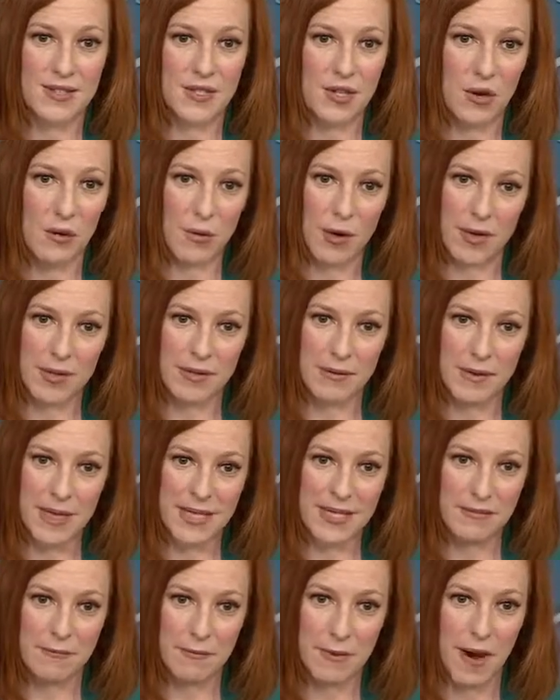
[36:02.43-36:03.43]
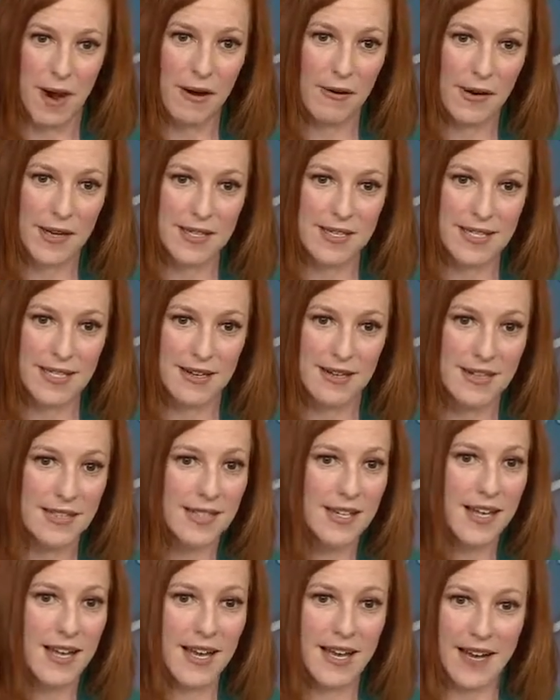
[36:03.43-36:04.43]
So we're in the midst of progress
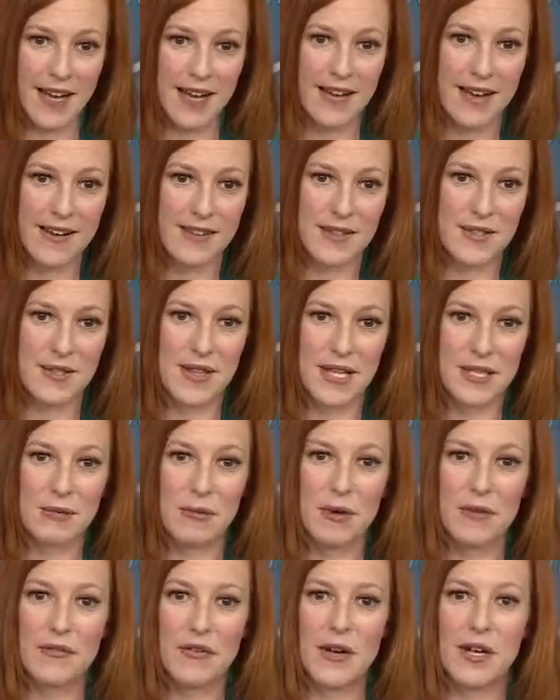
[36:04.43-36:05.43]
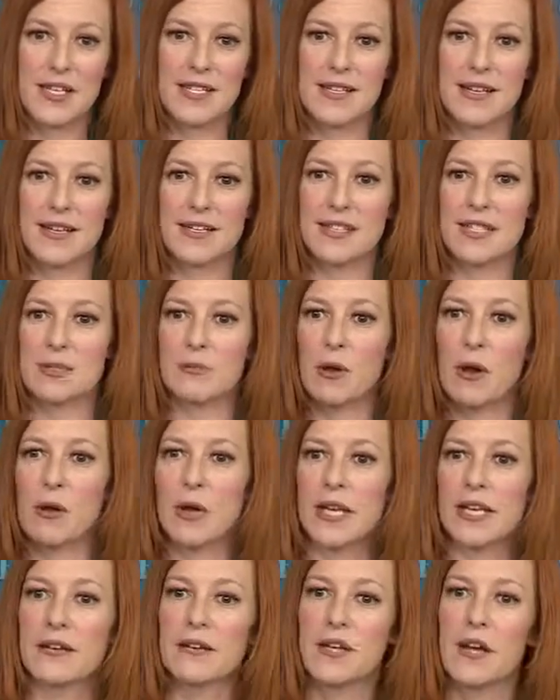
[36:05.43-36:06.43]
here. So that's what we're focused on at this
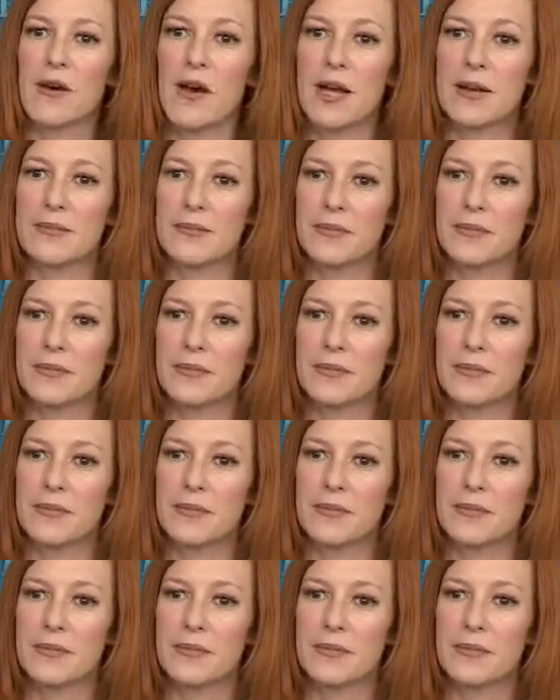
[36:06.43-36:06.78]
point. Go ahead.